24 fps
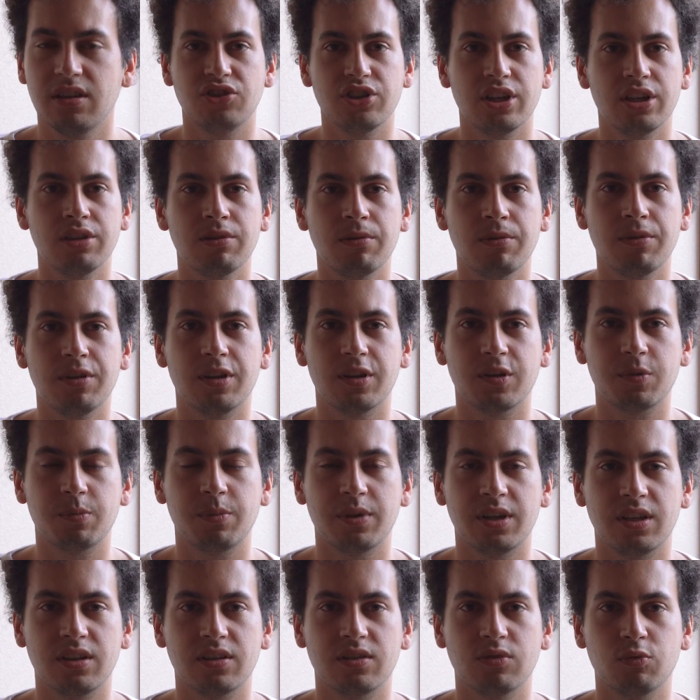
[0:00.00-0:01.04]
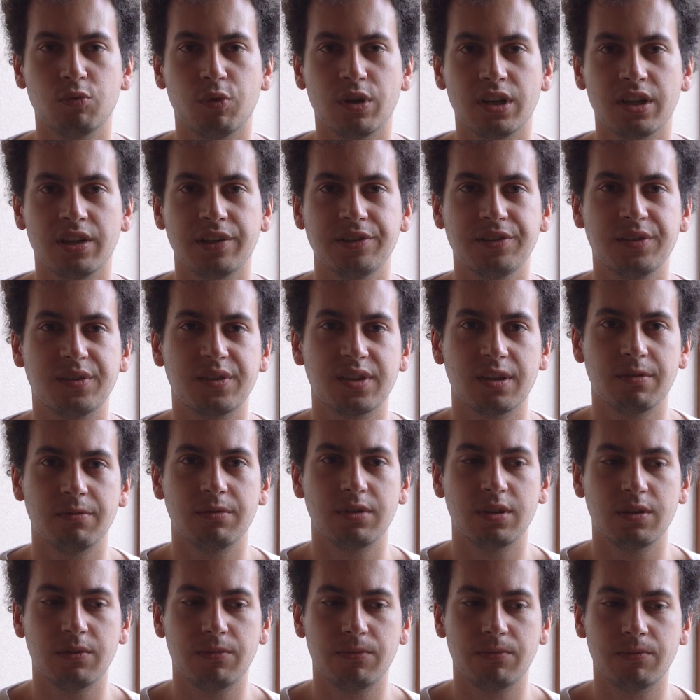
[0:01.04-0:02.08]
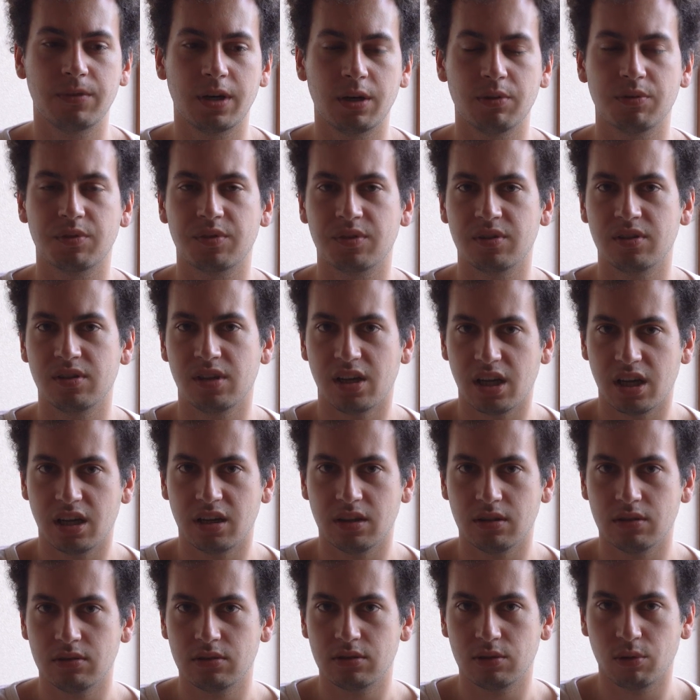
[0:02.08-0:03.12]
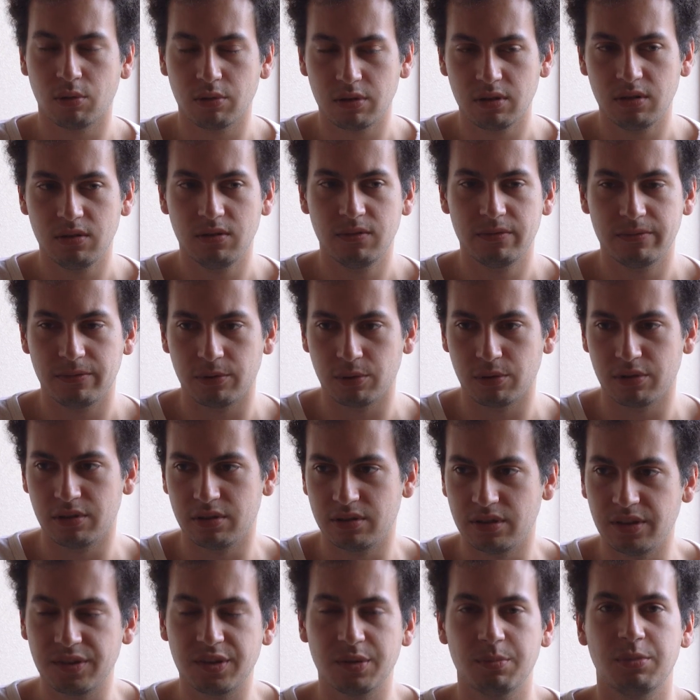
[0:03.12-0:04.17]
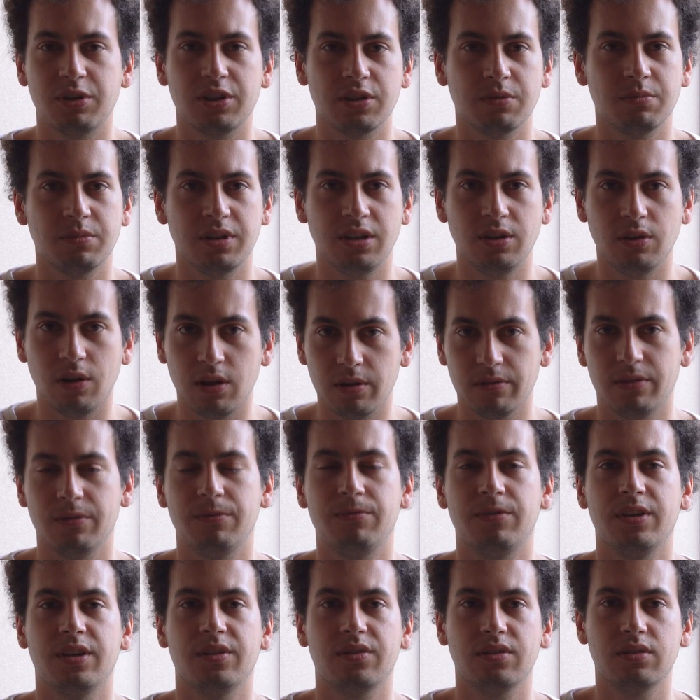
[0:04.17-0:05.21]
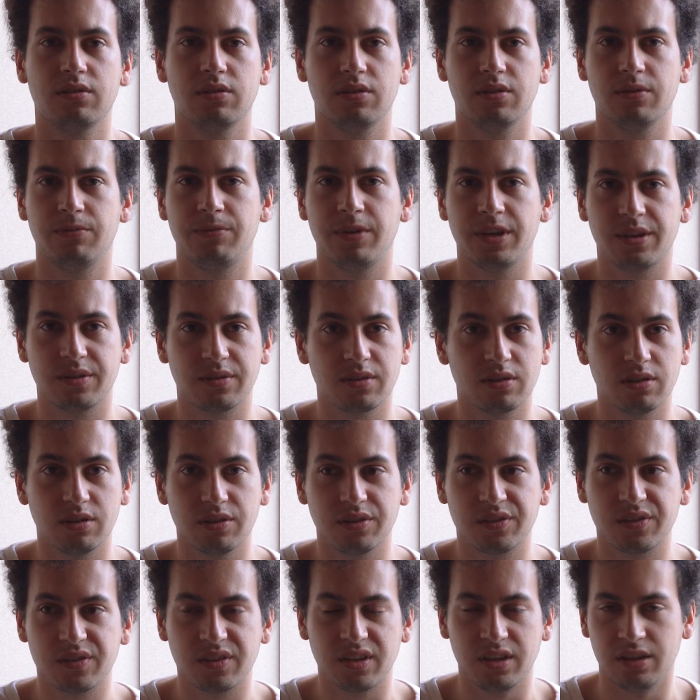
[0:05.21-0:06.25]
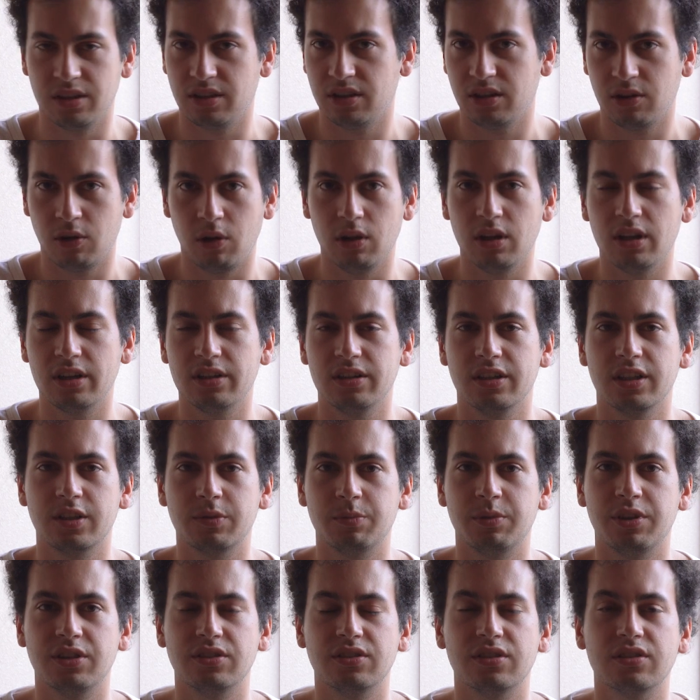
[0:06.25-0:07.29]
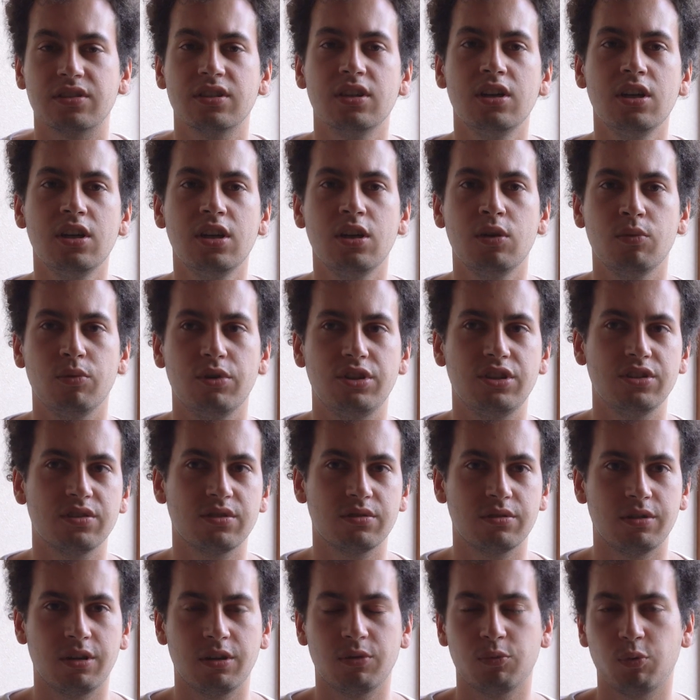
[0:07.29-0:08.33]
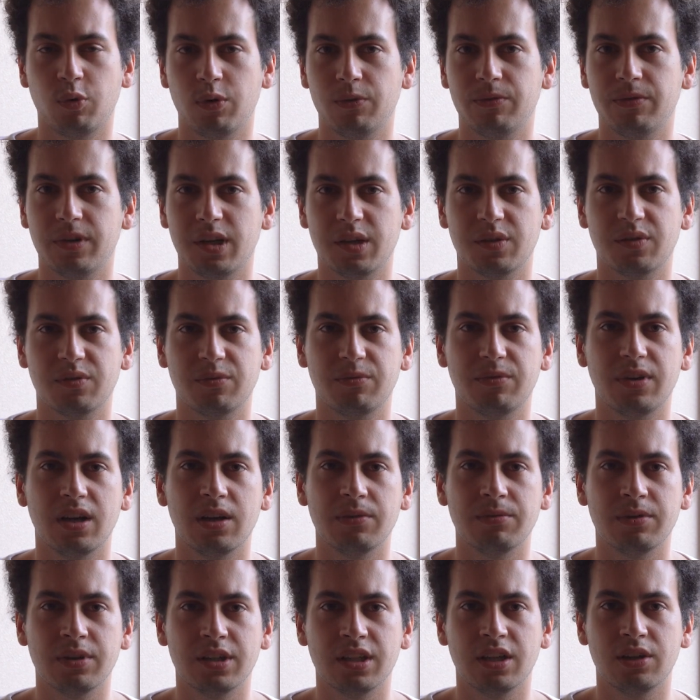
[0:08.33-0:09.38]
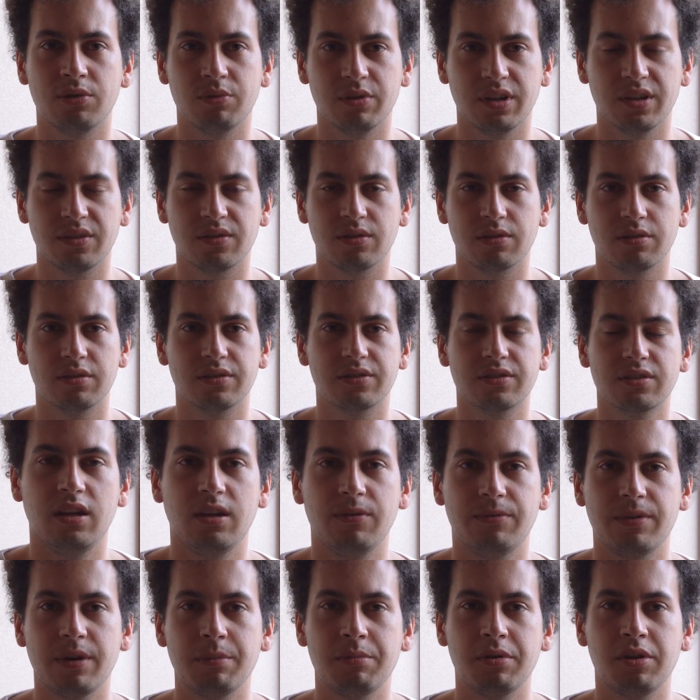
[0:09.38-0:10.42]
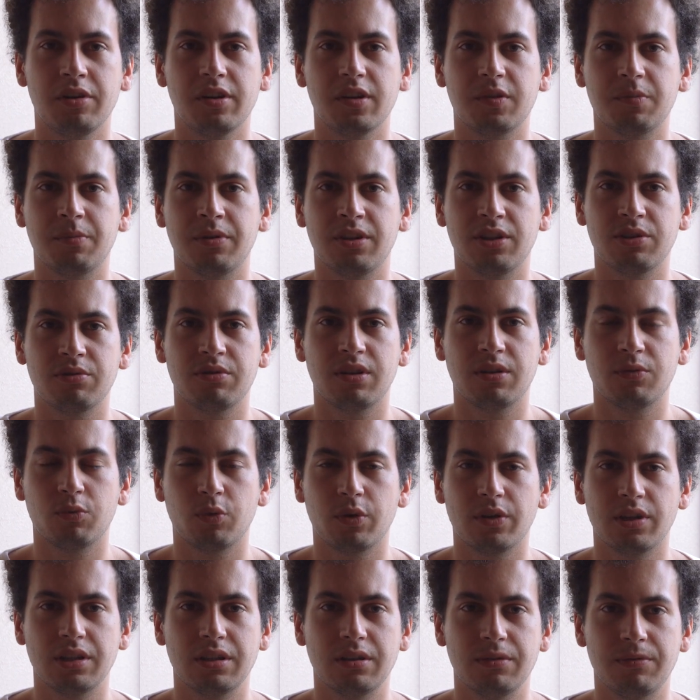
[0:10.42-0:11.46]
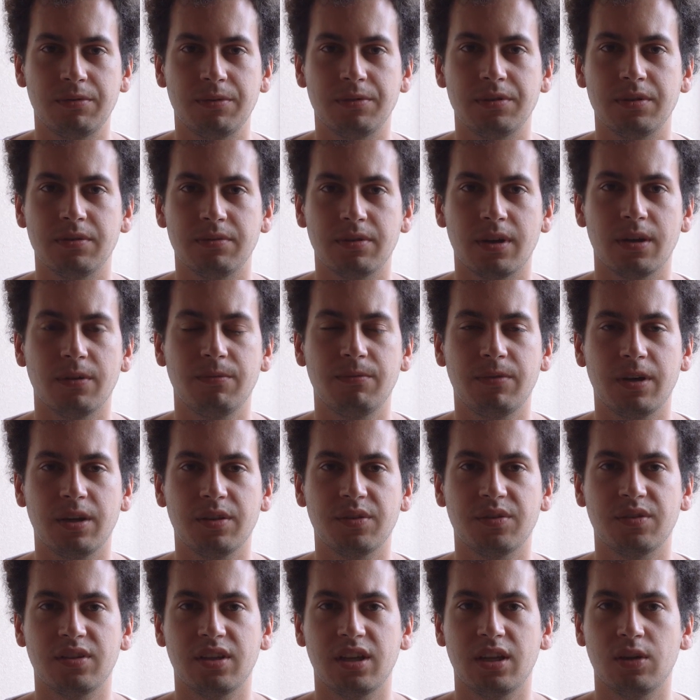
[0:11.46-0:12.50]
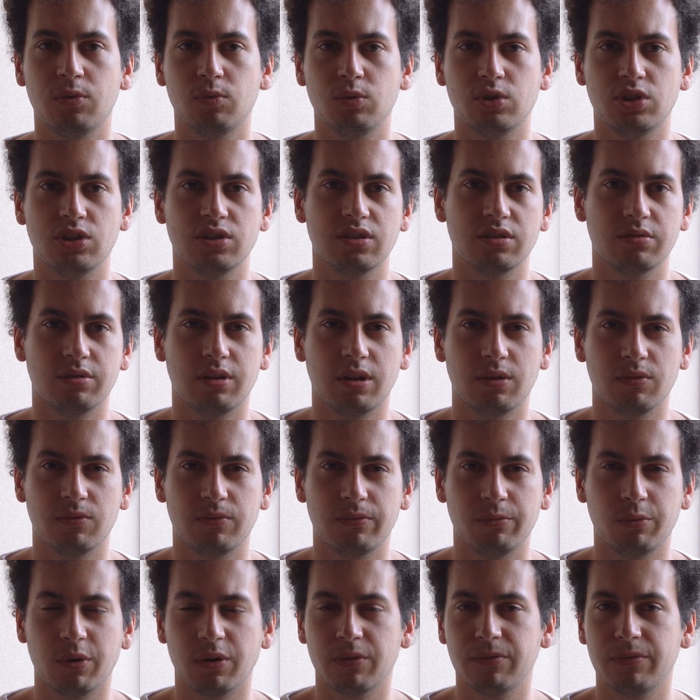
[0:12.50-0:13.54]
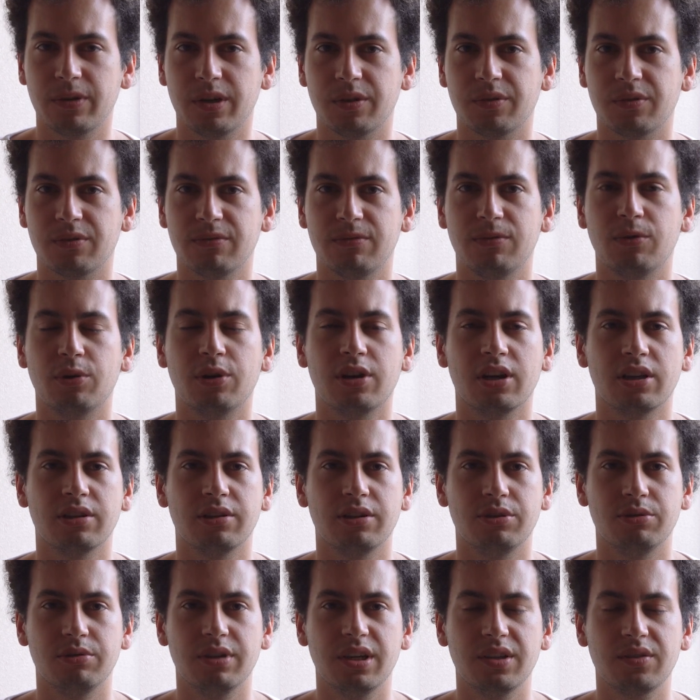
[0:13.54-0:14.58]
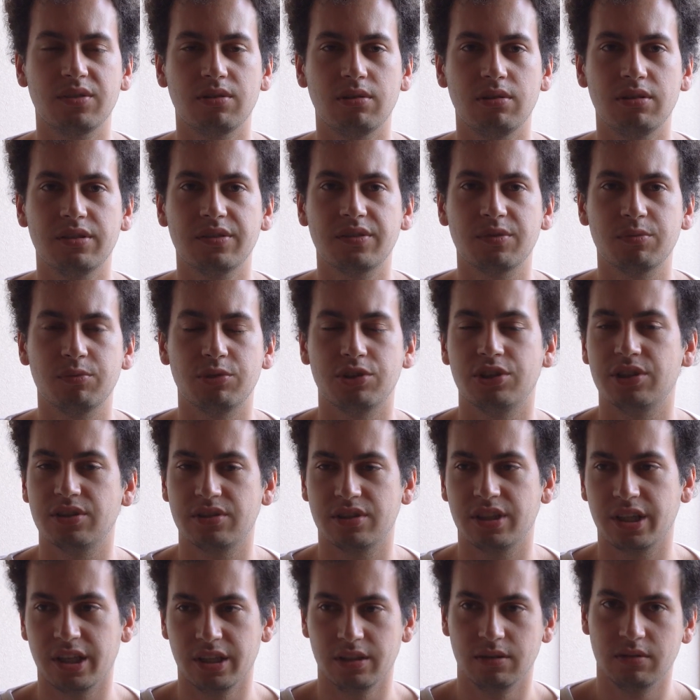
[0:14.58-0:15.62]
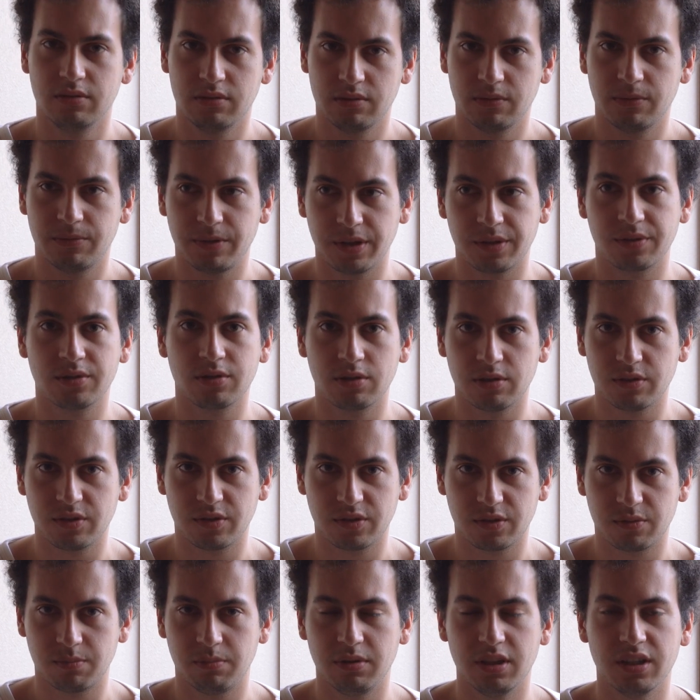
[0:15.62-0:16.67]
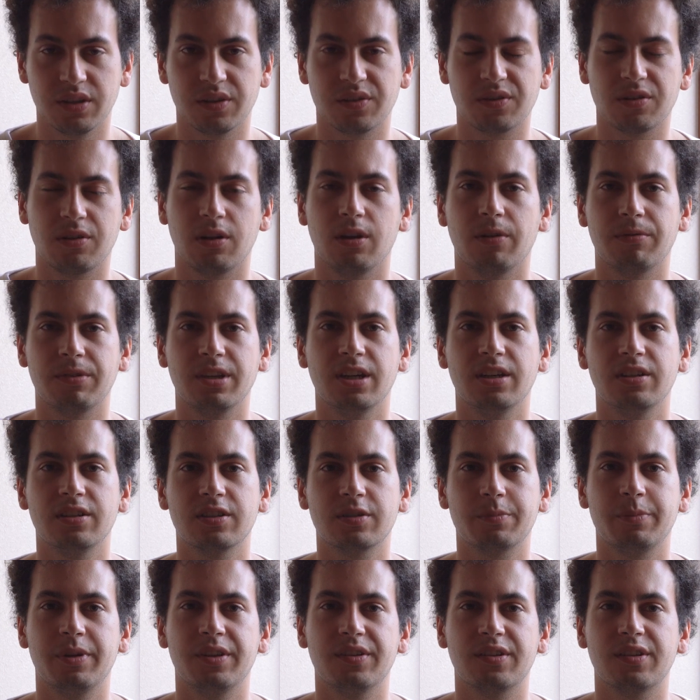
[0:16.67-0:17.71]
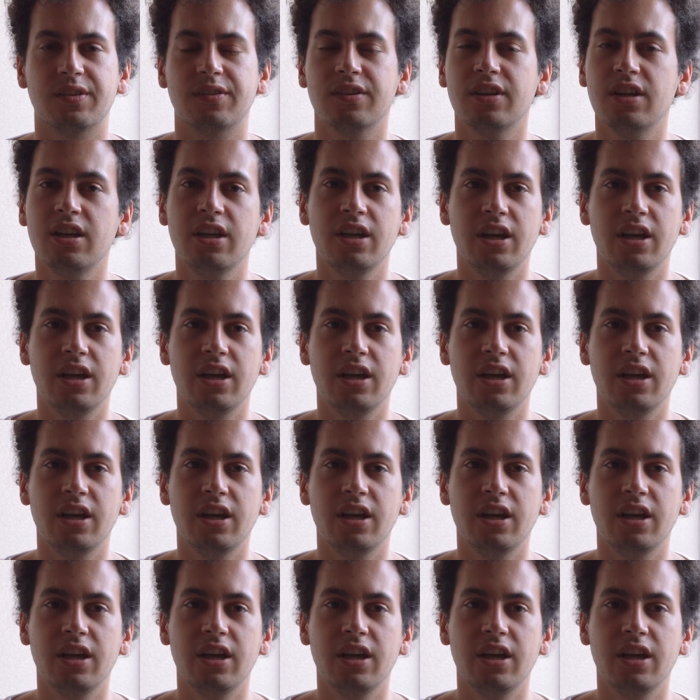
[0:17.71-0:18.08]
In January I spent 170,000 yen total for this apartment, all of the fixed costs and all other expenses, which is around 1,500 US dollars. In February I spent around 155,000 yen, which is around 1,400 US dollars, which is again fixed costs plus all of the other expenses.